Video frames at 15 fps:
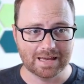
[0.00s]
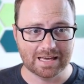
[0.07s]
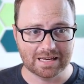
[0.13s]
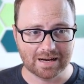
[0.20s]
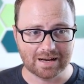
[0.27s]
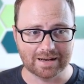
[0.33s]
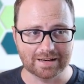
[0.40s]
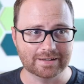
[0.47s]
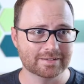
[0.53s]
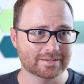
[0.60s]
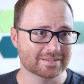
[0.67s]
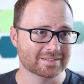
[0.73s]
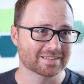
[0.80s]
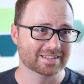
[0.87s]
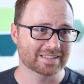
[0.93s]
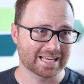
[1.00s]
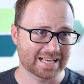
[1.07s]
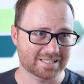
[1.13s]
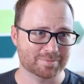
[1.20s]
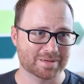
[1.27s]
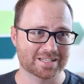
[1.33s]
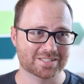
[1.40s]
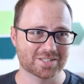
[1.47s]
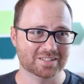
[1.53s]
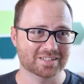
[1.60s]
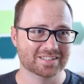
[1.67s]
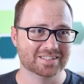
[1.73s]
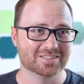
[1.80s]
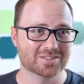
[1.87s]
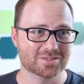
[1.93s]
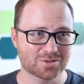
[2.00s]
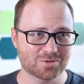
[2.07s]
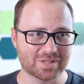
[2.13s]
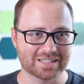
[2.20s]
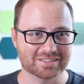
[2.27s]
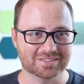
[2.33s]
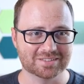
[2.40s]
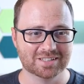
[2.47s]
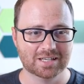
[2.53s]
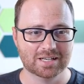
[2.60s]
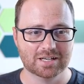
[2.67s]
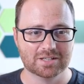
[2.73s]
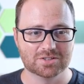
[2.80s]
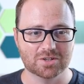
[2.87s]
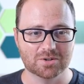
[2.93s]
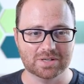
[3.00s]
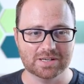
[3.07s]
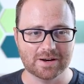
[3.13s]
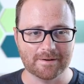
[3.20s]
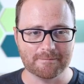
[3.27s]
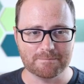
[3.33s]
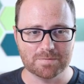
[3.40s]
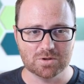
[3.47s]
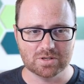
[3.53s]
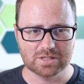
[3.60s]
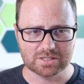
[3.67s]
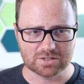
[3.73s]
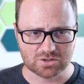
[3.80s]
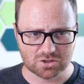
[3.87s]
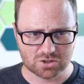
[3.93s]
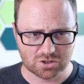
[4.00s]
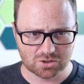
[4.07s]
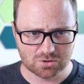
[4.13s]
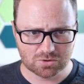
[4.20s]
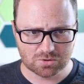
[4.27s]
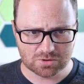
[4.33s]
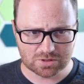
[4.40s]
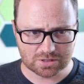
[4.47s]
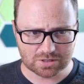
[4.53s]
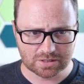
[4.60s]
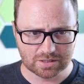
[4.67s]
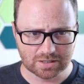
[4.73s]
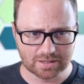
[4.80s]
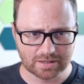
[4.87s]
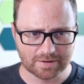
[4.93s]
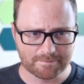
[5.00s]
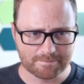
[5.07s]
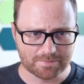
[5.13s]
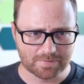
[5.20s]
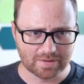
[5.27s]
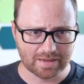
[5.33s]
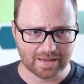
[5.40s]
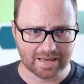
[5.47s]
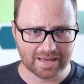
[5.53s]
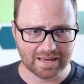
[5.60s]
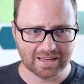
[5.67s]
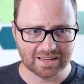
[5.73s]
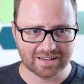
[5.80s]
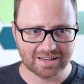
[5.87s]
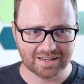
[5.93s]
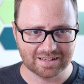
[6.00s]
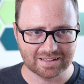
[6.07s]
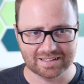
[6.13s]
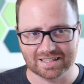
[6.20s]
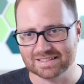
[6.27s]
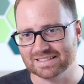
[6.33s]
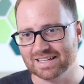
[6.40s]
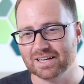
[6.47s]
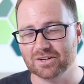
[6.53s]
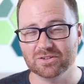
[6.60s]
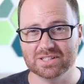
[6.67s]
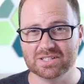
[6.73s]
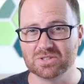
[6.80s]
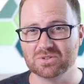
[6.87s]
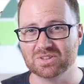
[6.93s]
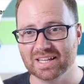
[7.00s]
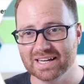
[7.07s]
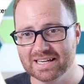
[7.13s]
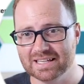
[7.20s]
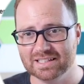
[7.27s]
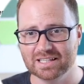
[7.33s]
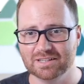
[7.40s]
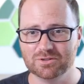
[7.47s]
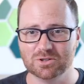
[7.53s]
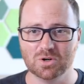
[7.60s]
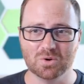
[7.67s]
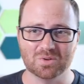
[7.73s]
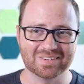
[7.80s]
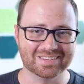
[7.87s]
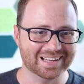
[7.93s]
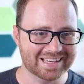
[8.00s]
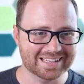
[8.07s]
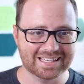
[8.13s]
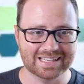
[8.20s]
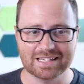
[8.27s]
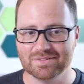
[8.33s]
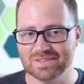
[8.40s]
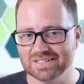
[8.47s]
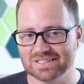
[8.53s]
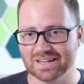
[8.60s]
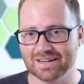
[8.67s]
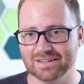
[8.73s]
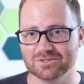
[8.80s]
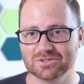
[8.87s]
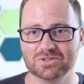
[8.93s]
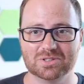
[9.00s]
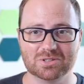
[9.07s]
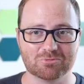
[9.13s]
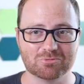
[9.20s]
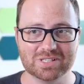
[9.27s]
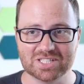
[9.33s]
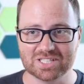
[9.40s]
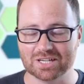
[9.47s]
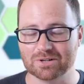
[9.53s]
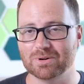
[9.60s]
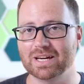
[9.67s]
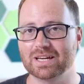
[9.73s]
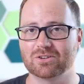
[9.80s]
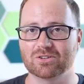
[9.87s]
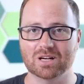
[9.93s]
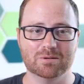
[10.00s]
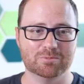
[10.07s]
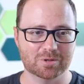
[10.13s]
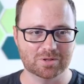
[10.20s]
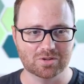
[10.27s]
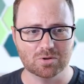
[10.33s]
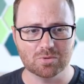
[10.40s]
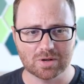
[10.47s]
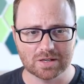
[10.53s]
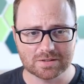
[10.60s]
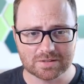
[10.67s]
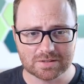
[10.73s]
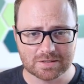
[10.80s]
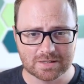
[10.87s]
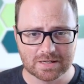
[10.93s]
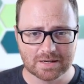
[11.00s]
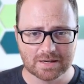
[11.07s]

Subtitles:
AI, Castmagic, to do this. So here, you can just choose a title that you like. If you don't like any of these titles, you can regenerate, it'll come up with new ones.